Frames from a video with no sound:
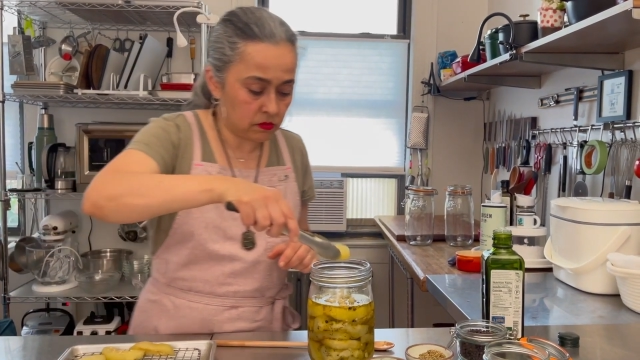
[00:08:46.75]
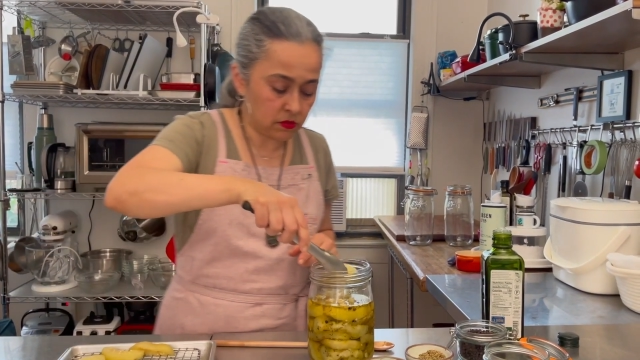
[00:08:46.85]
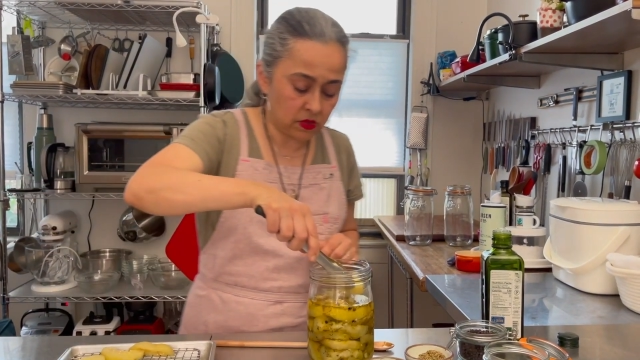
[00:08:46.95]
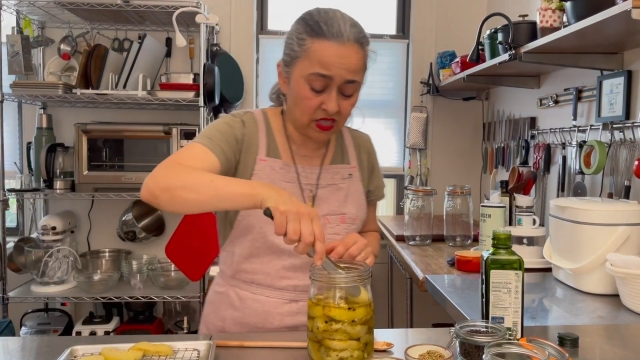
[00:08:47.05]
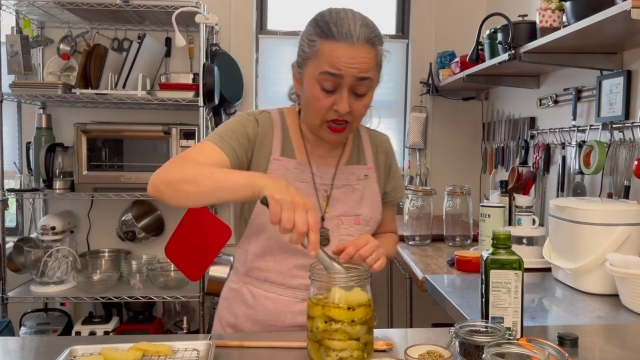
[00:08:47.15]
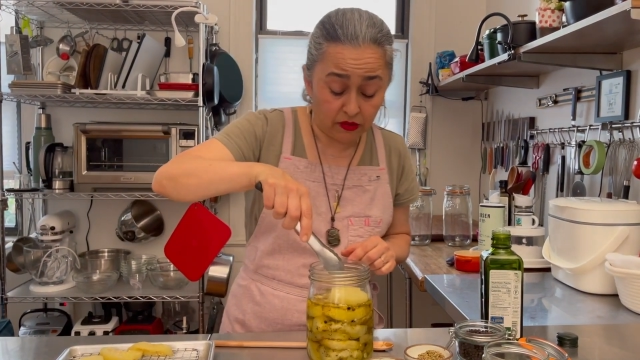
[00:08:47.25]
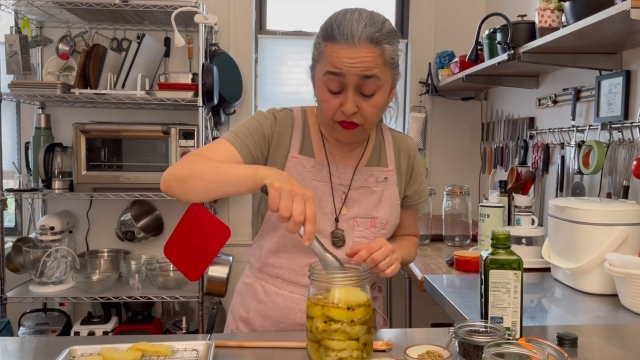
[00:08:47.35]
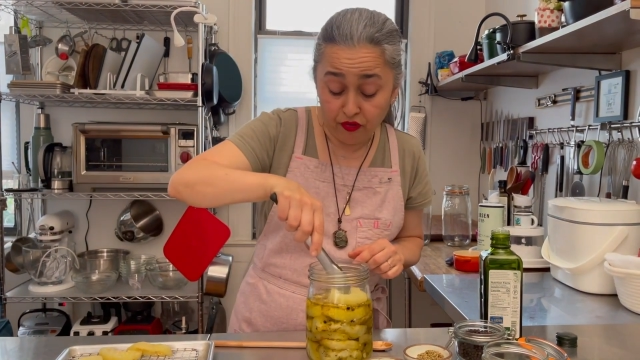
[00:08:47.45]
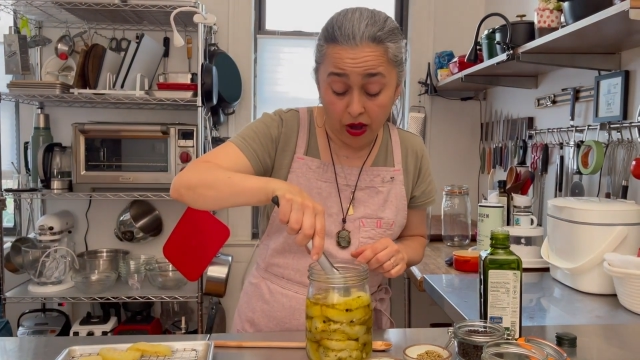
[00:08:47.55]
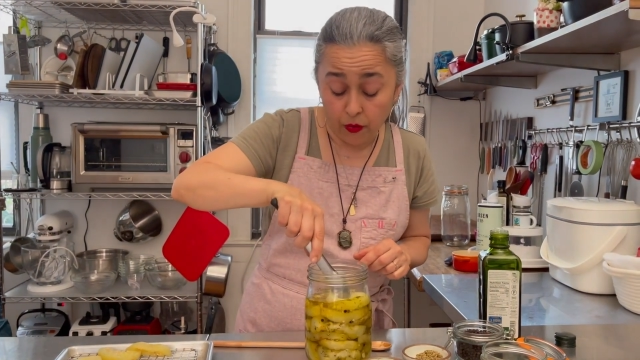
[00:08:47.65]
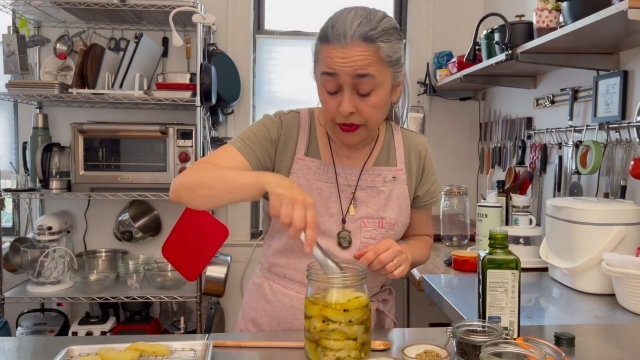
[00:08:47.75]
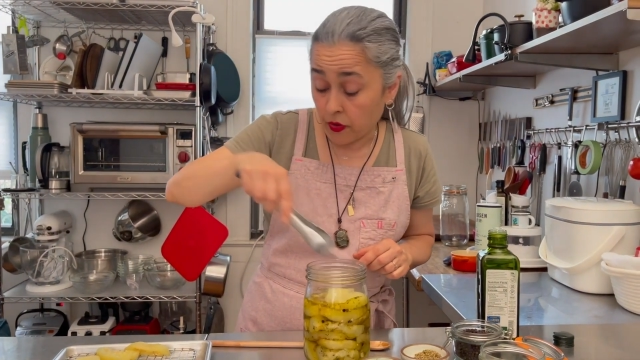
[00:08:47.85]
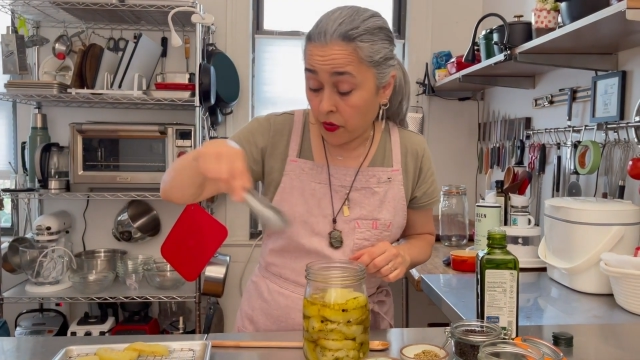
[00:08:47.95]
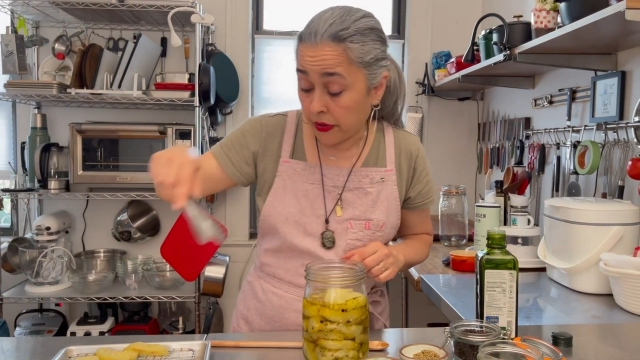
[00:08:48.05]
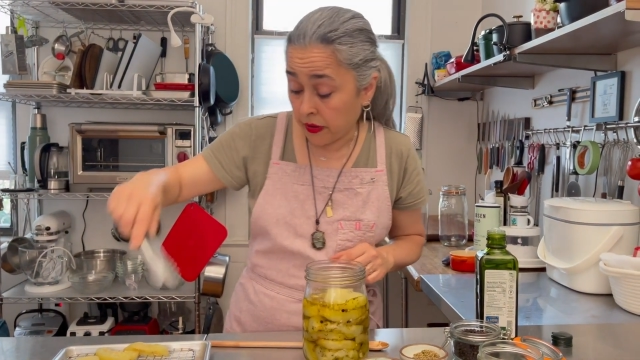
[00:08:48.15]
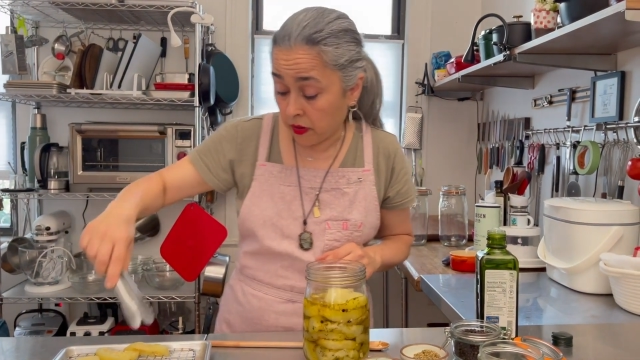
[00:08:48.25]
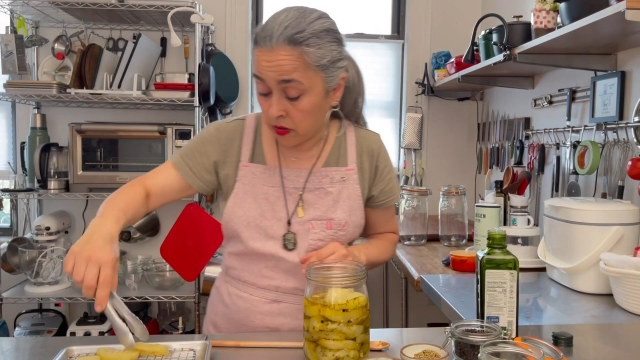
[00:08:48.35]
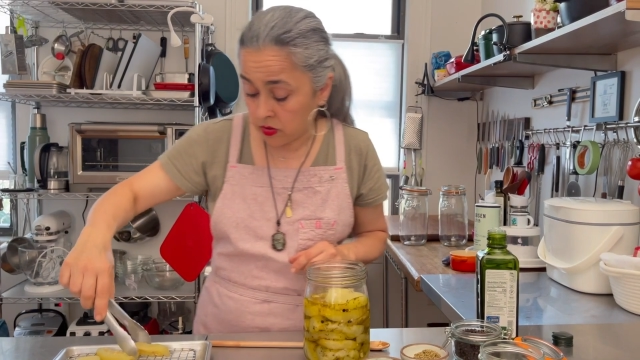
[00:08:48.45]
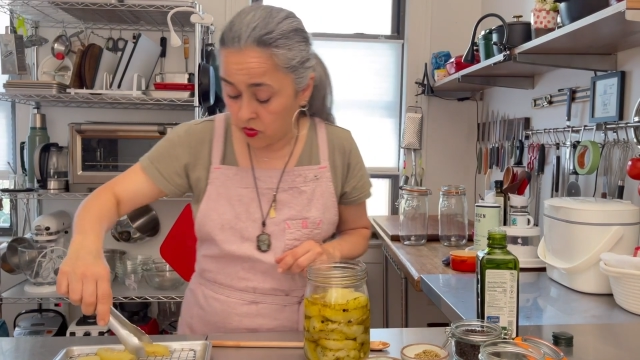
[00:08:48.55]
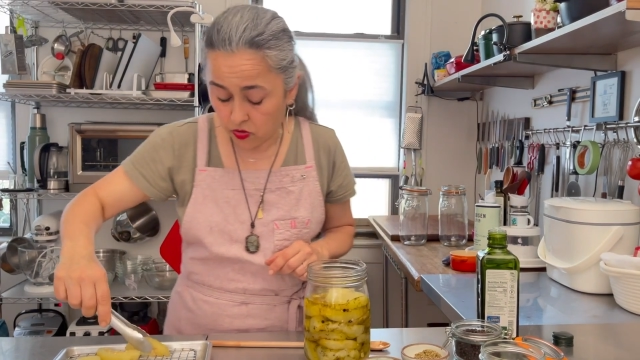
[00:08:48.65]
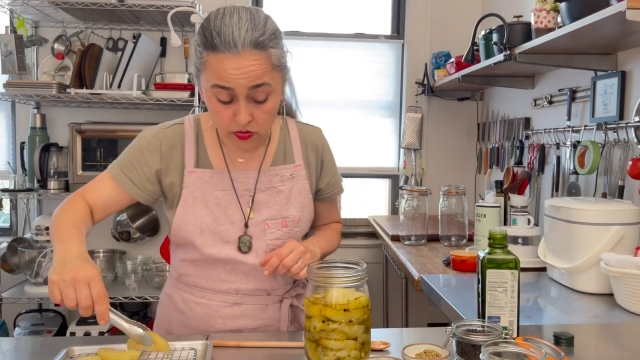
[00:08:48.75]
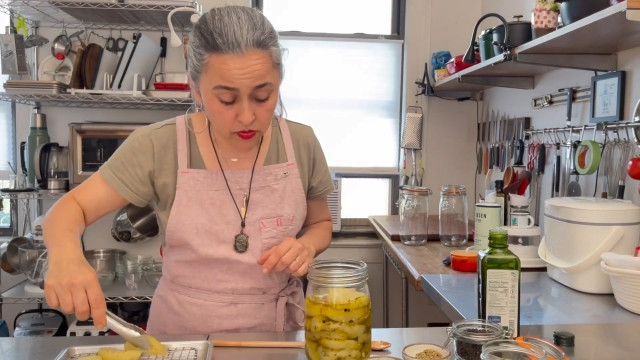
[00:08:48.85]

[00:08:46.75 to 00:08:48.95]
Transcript: sunflower oil or